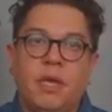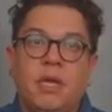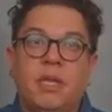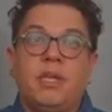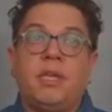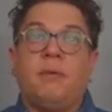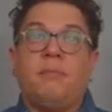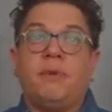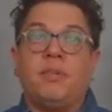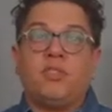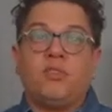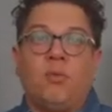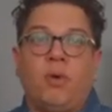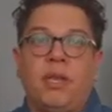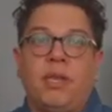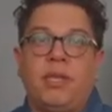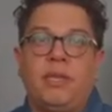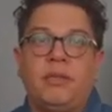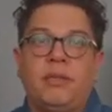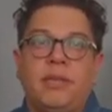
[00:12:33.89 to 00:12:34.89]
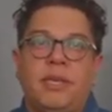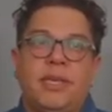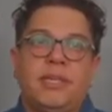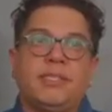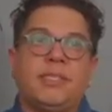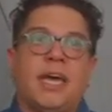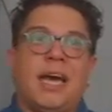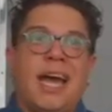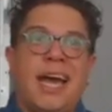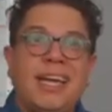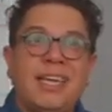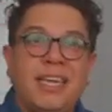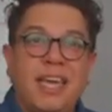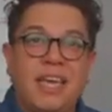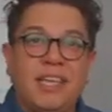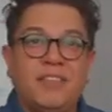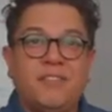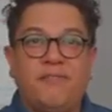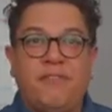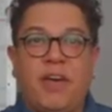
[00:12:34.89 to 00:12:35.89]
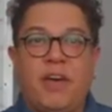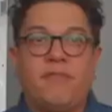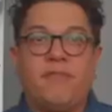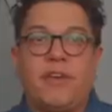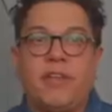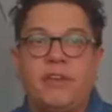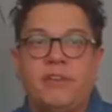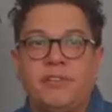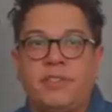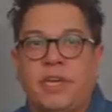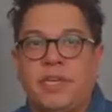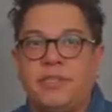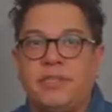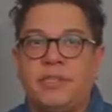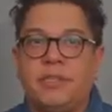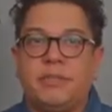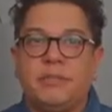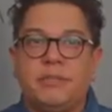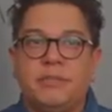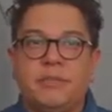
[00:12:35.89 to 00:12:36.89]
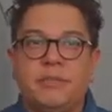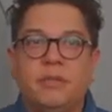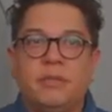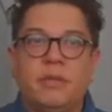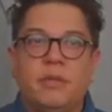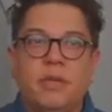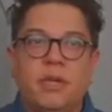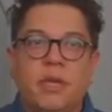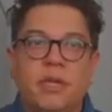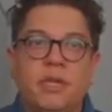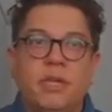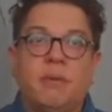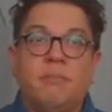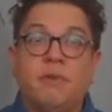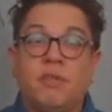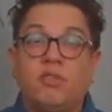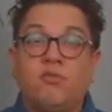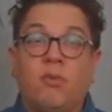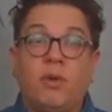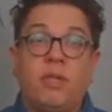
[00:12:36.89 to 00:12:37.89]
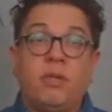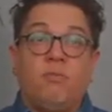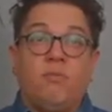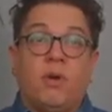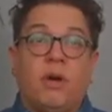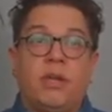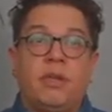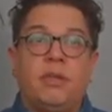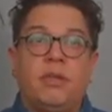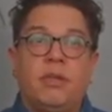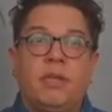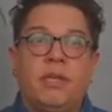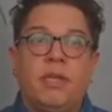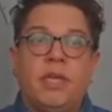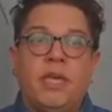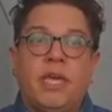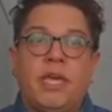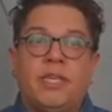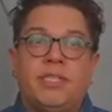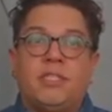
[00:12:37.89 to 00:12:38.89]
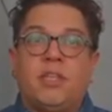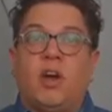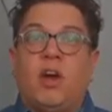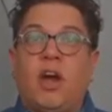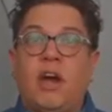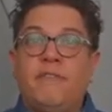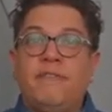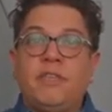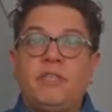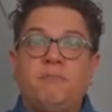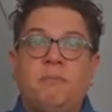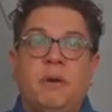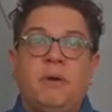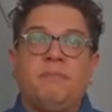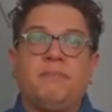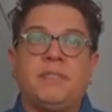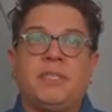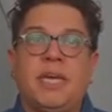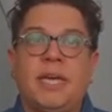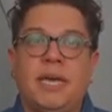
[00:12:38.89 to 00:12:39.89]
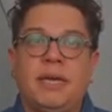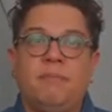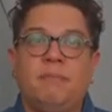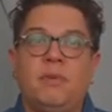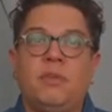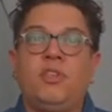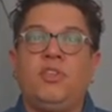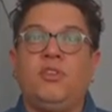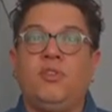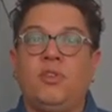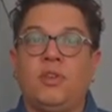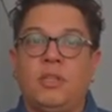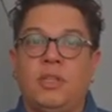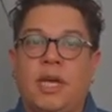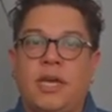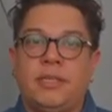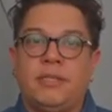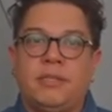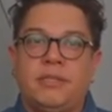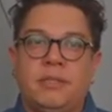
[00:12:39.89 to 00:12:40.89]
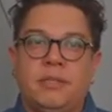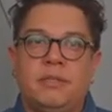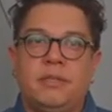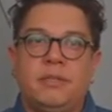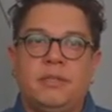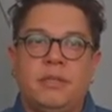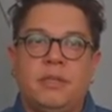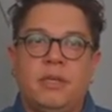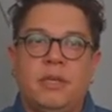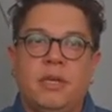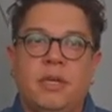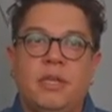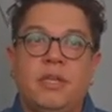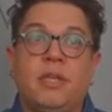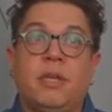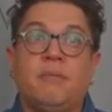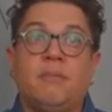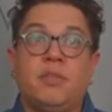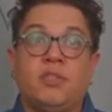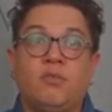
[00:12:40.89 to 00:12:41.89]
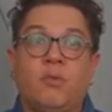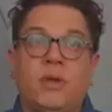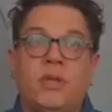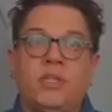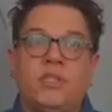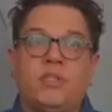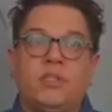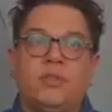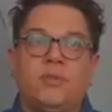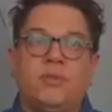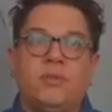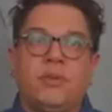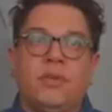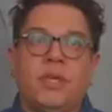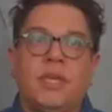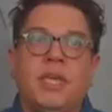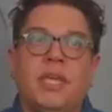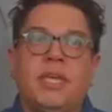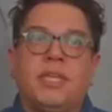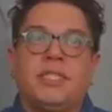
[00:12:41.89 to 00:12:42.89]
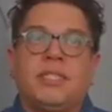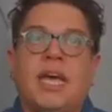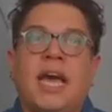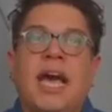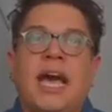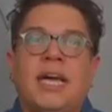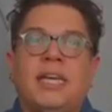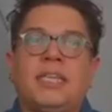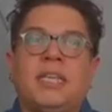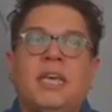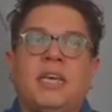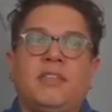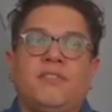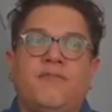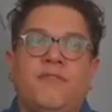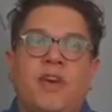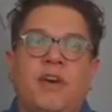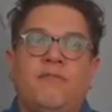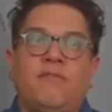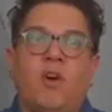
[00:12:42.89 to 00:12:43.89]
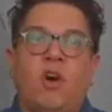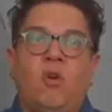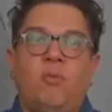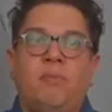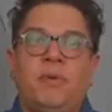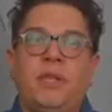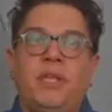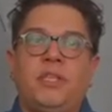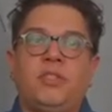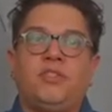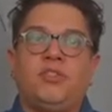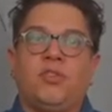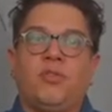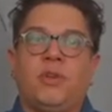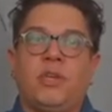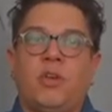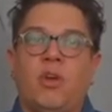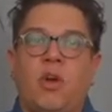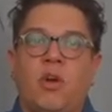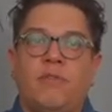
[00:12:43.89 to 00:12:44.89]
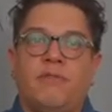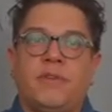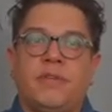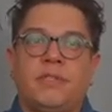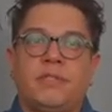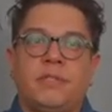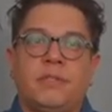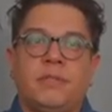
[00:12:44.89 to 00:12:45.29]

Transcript: Number 20, is the hot gas valve energizing? Number 21, is the harvest pump time utilized? Number 22, is the hot gas valve opening during harvest?